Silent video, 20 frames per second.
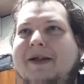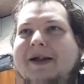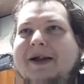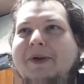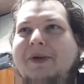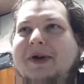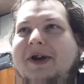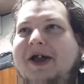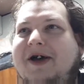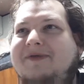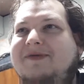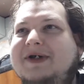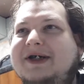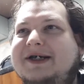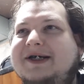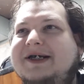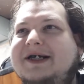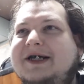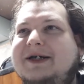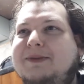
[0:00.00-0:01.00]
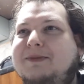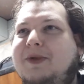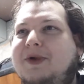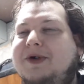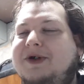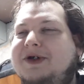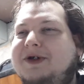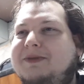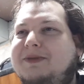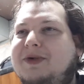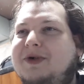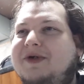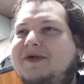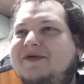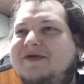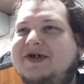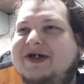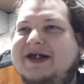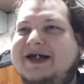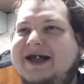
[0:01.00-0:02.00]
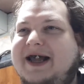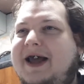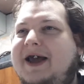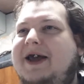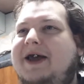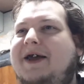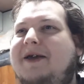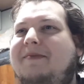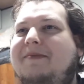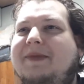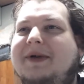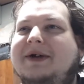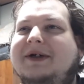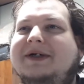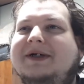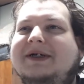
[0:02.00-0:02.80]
I would love to see more support for the game